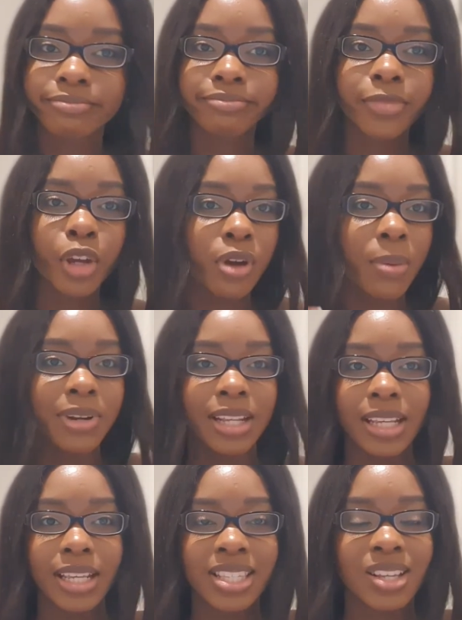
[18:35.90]

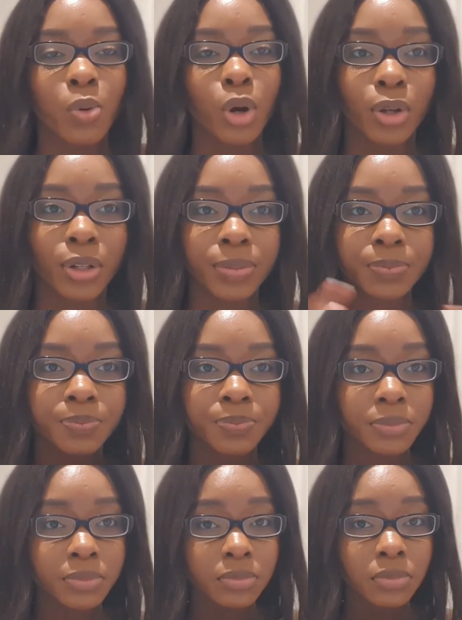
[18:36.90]
remedies or whatnot.
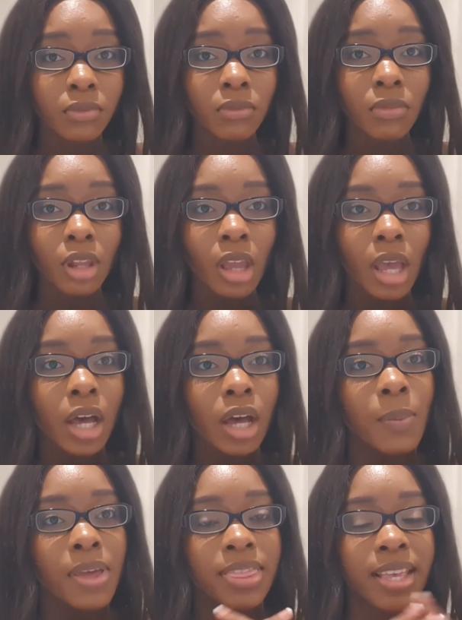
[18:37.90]

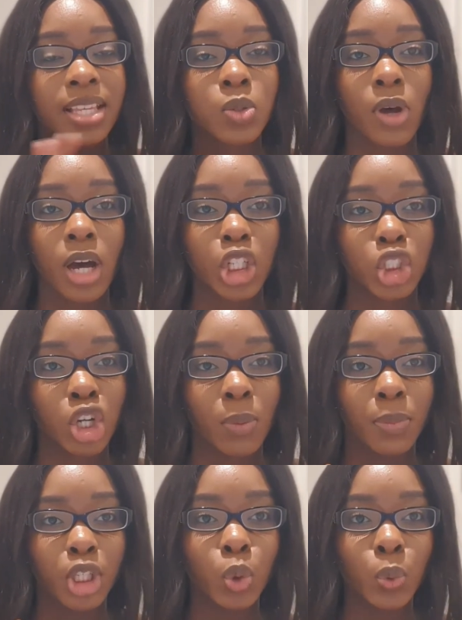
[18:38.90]
In this workshop,
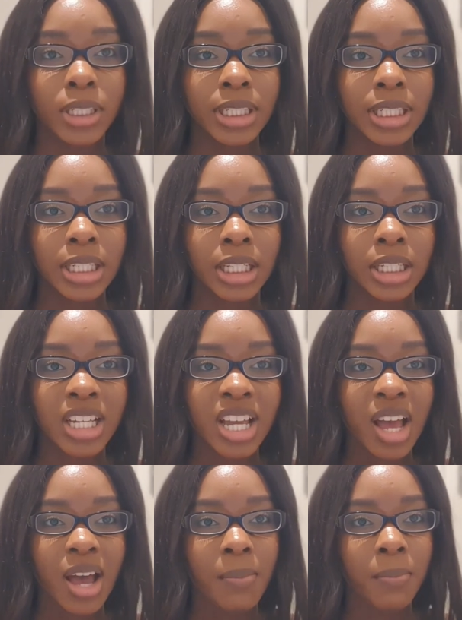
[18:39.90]
you will
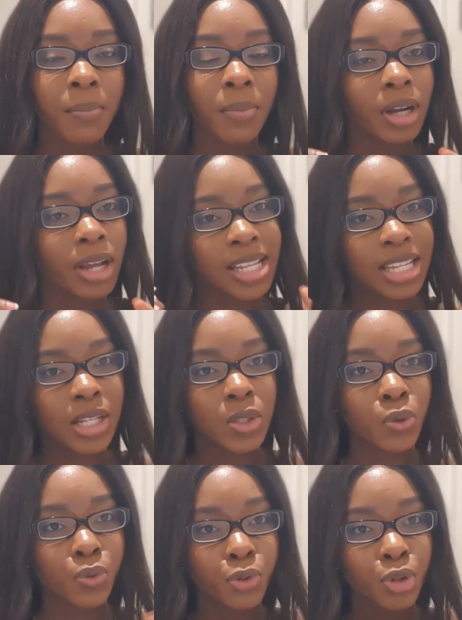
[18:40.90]
get into
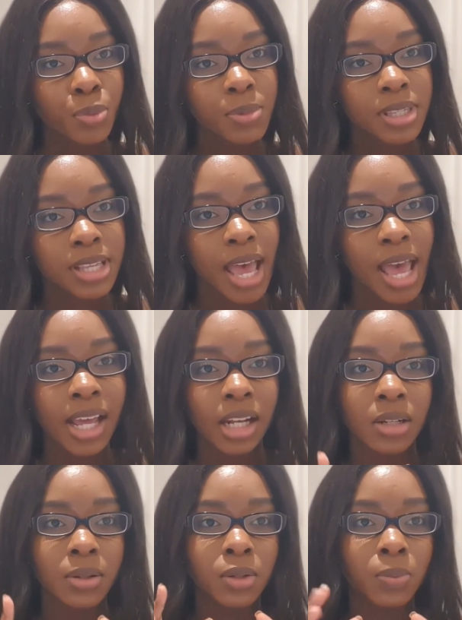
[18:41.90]
groups
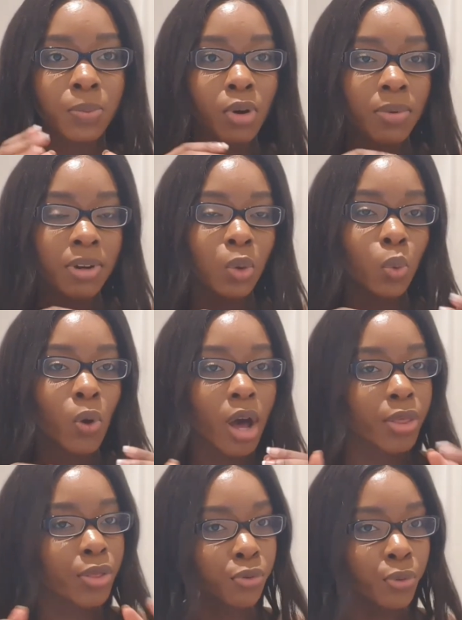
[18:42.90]
and probably
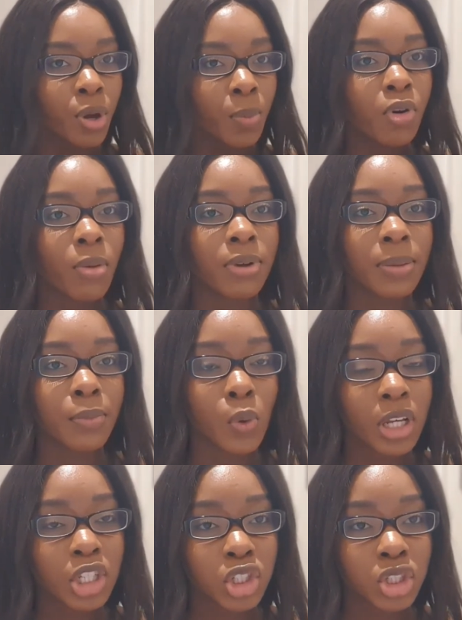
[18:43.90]
work through a problem
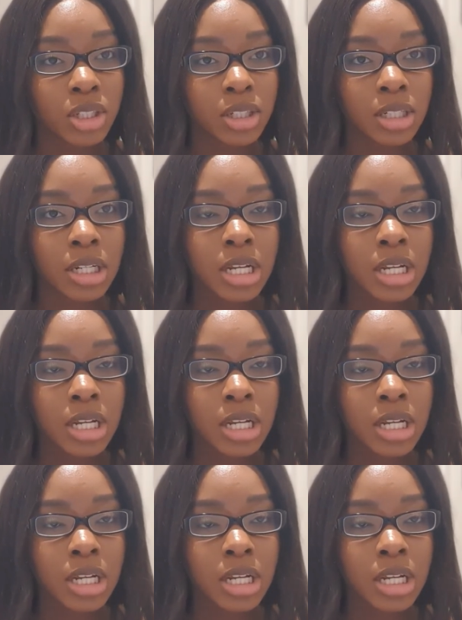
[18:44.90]
question,